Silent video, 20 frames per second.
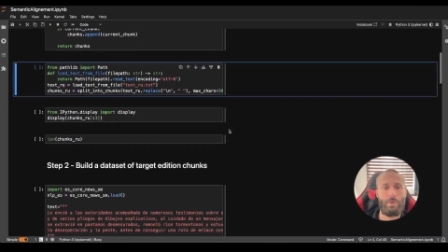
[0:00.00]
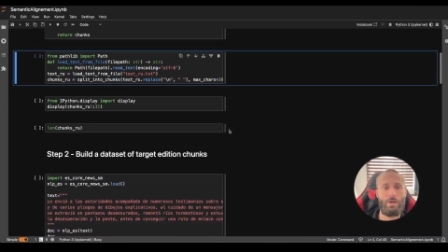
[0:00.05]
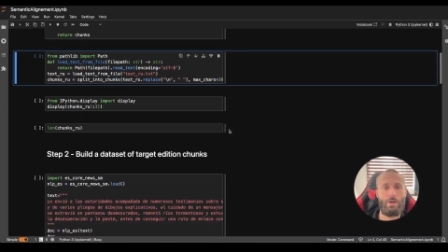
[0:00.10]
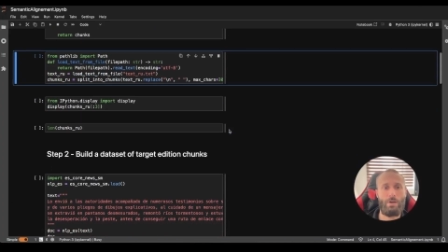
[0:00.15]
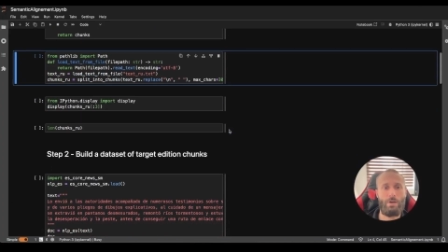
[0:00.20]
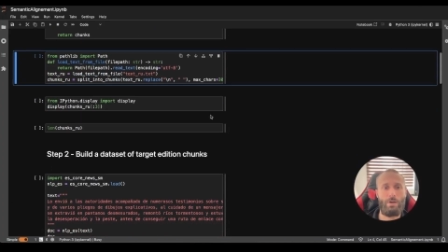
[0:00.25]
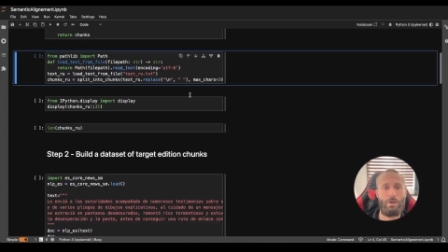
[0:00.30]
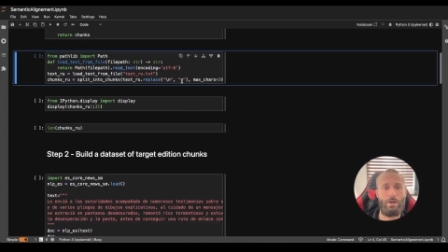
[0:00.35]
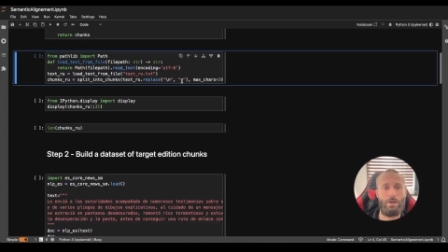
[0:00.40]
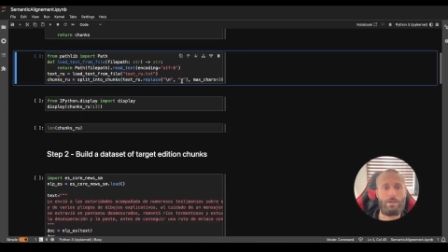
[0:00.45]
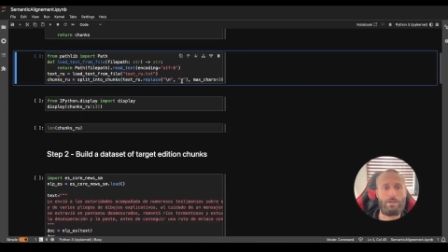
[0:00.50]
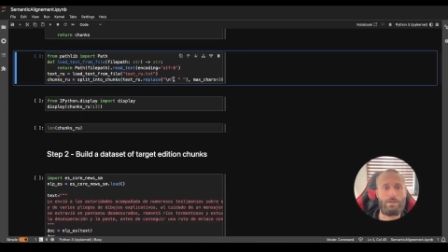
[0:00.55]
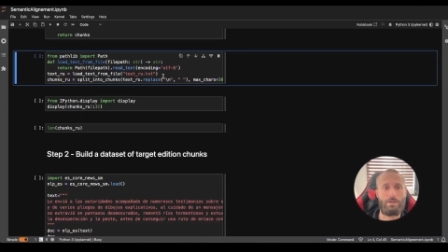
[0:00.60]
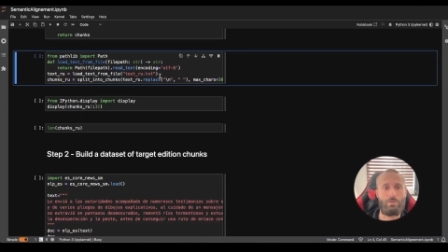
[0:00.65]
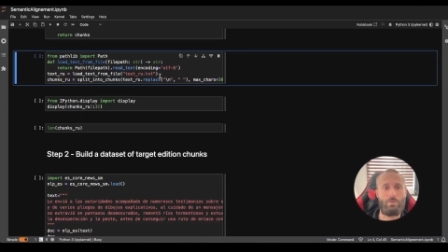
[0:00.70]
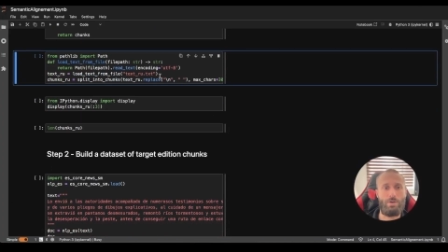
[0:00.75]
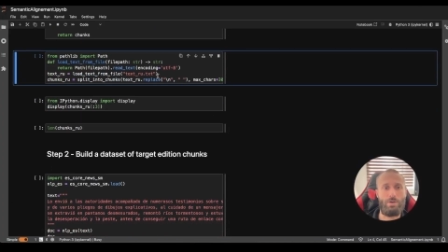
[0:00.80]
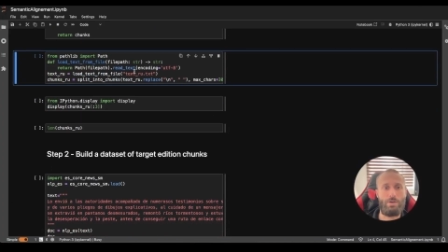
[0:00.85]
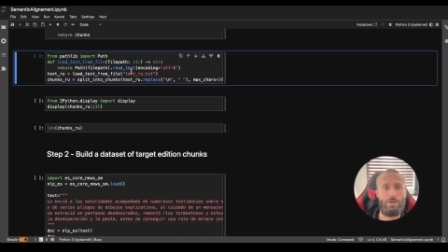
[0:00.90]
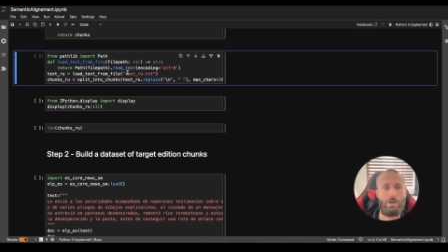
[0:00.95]
let's
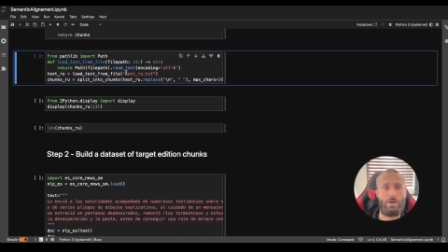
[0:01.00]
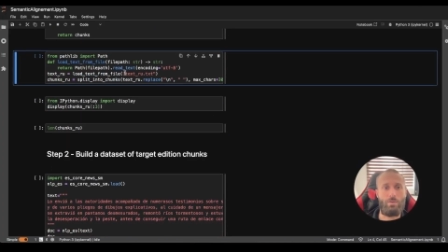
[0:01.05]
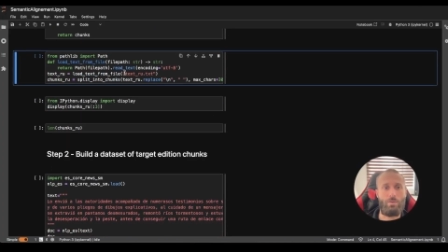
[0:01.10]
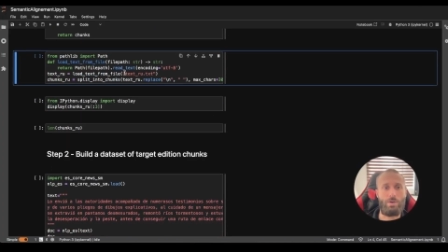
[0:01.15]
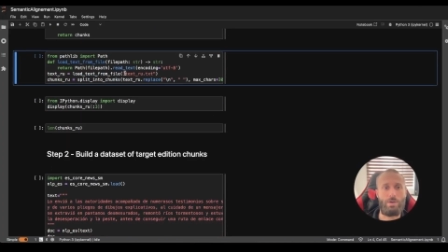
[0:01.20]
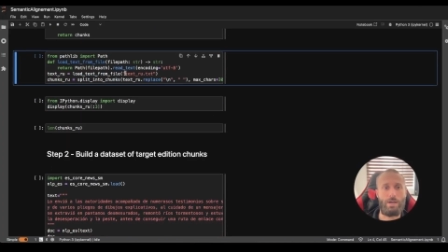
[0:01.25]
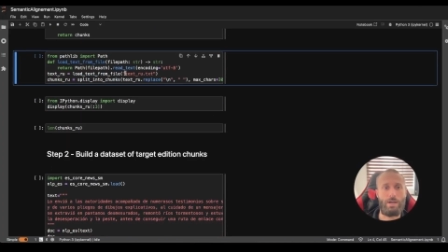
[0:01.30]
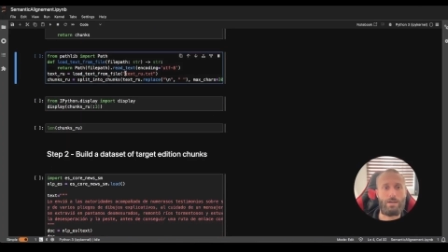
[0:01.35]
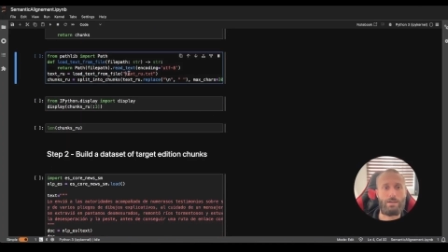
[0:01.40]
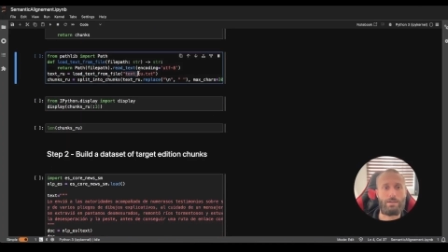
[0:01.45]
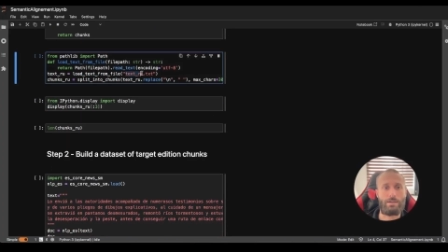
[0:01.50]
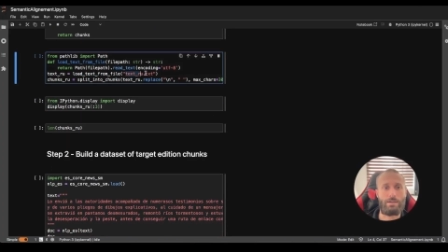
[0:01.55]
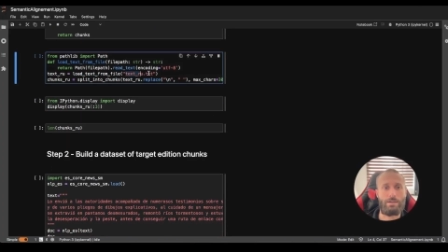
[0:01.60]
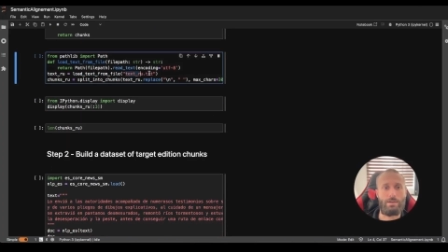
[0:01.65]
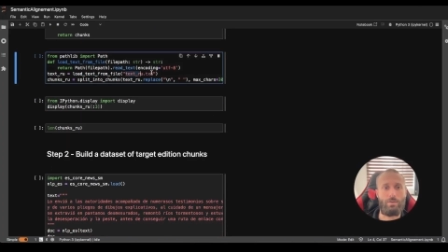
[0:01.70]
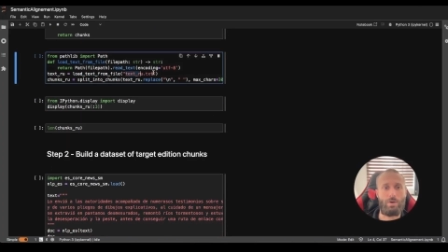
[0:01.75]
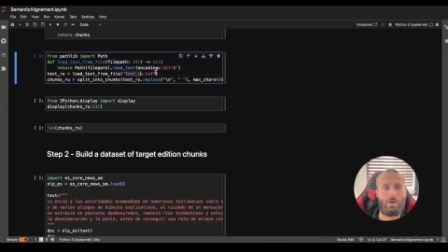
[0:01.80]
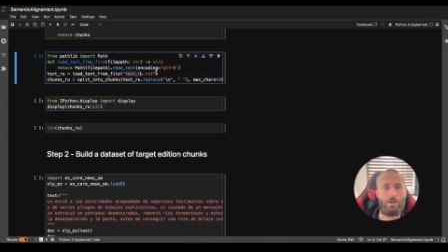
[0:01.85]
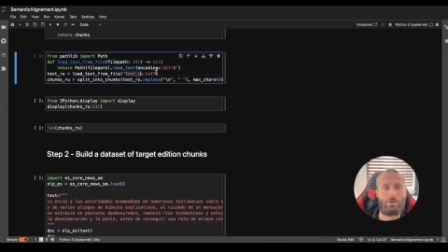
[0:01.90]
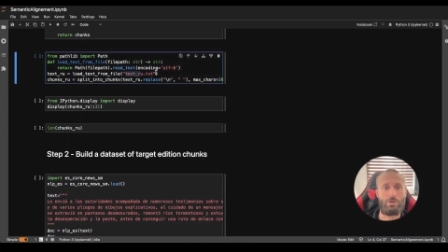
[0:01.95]
read our text,
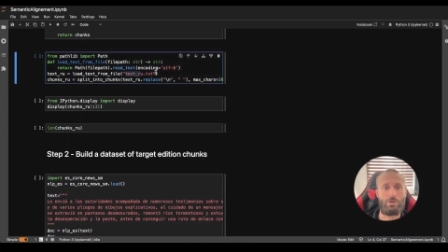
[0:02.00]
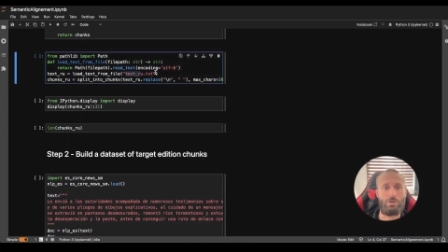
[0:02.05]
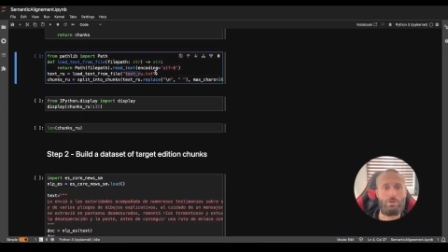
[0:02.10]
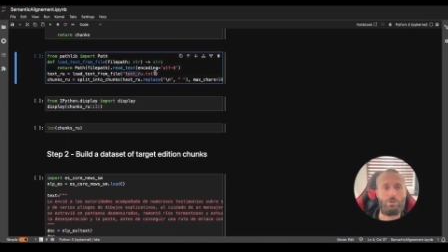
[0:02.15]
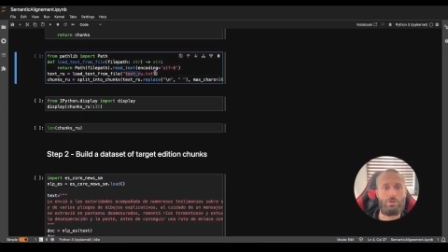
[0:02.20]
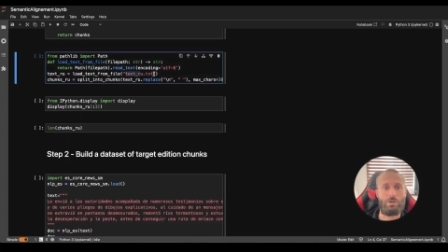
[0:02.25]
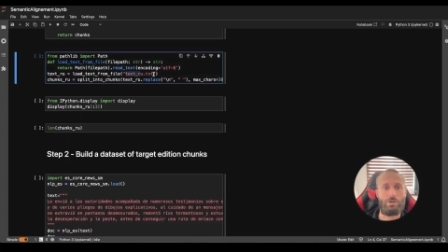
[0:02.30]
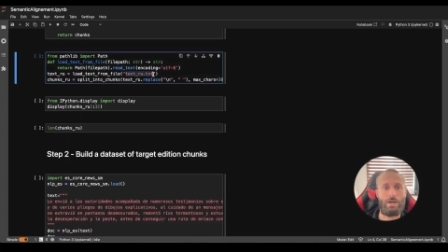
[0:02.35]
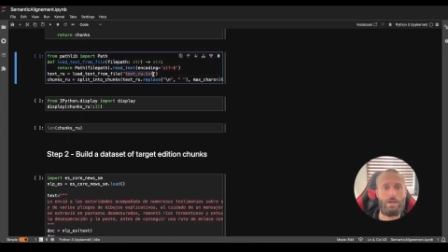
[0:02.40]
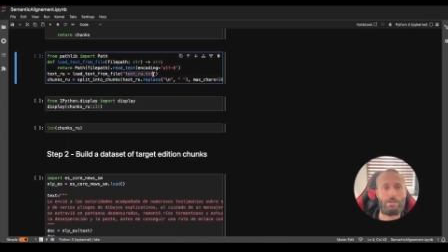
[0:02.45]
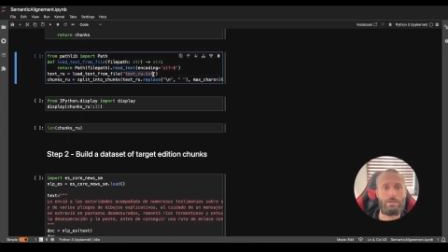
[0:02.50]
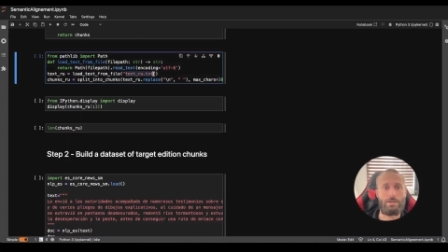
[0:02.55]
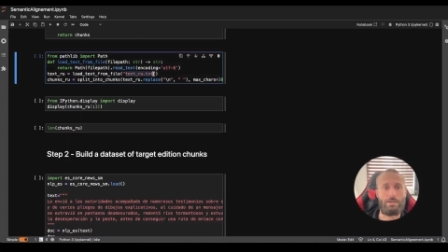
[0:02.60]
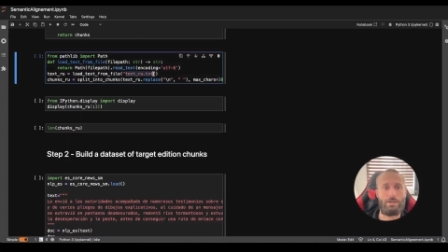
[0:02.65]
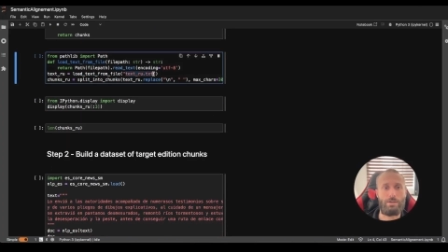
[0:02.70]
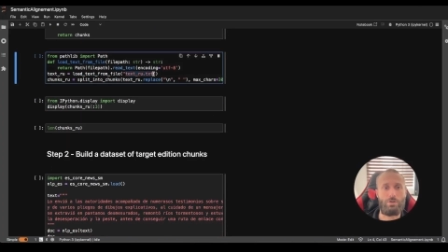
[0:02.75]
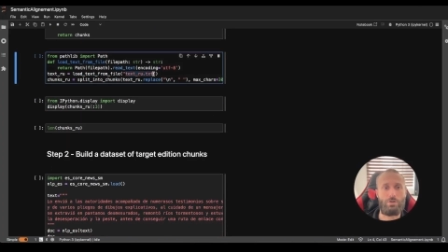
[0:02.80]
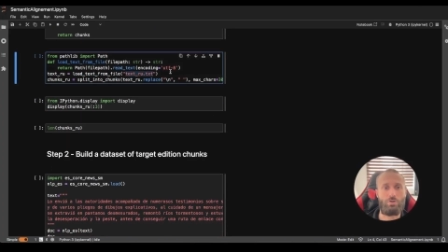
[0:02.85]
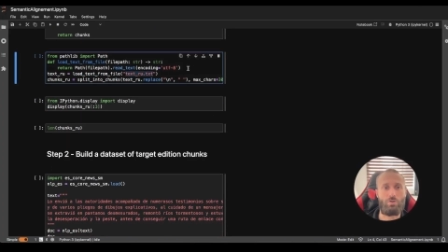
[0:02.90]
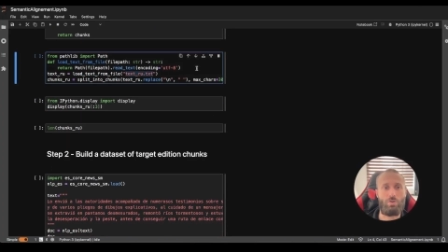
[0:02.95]
our Russian edition text that
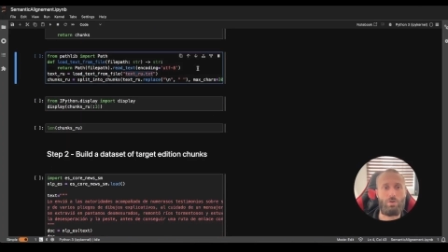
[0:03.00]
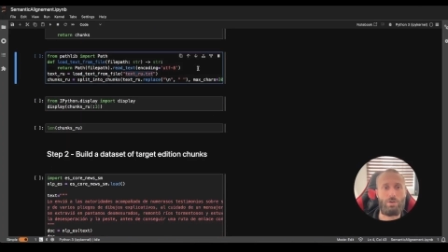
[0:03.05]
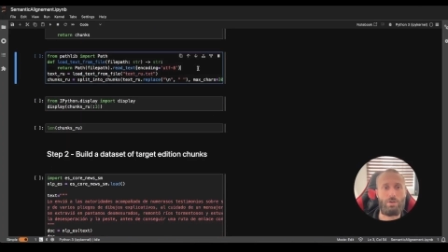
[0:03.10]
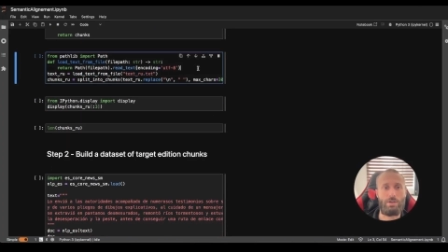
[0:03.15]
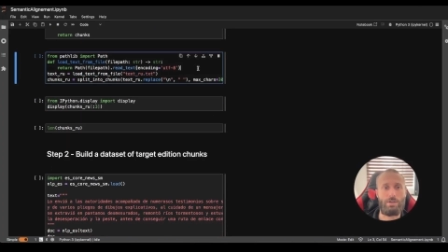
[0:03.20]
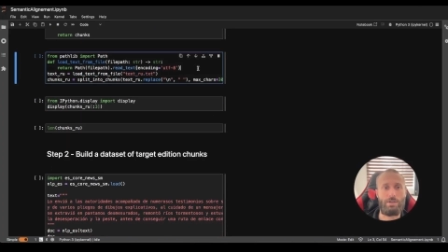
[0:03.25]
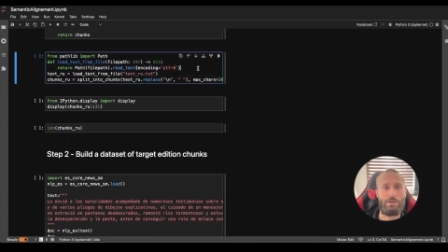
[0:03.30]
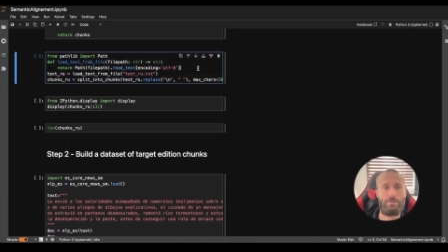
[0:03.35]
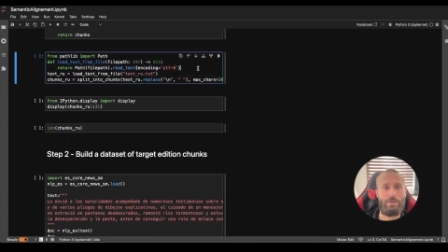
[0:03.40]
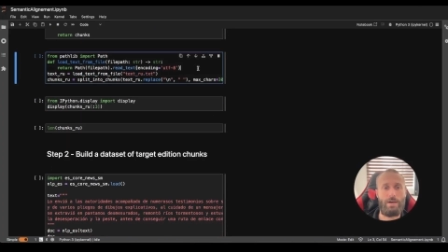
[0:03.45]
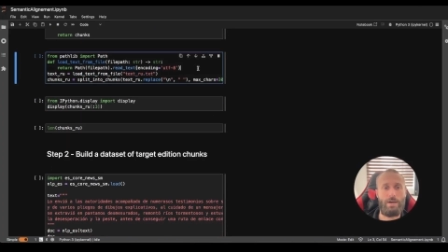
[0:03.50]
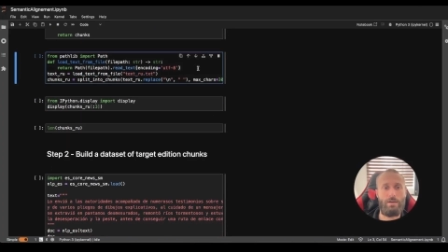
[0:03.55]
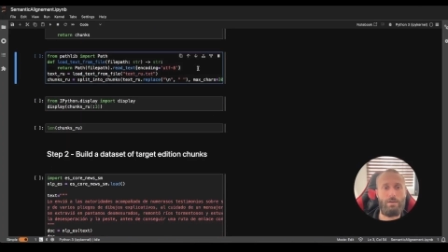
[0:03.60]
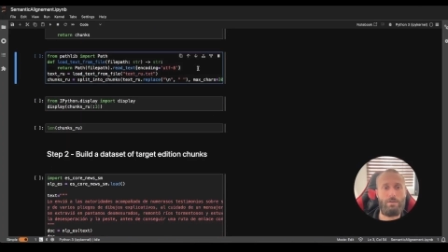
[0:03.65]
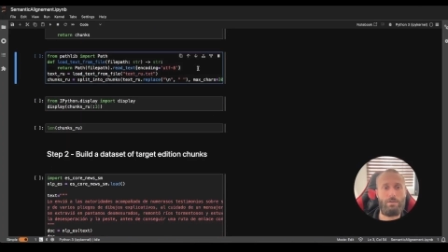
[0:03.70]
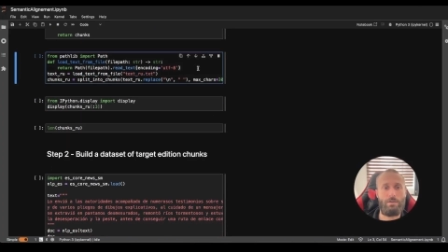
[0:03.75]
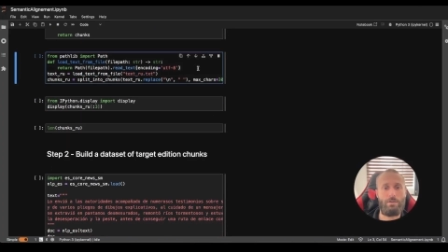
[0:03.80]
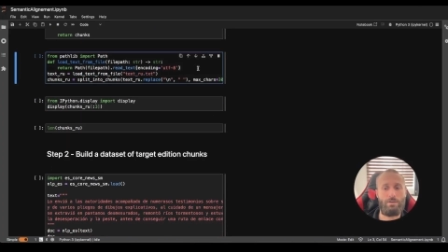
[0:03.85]
is stored in this file,